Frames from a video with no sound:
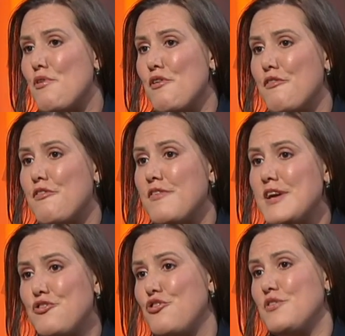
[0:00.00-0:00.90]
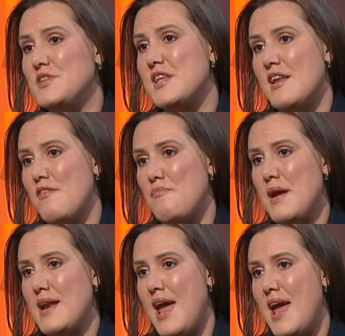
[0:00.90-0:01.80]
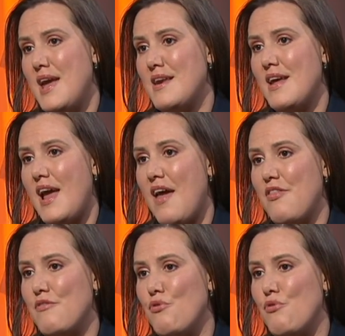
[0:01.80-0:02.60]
the Financial Service Minister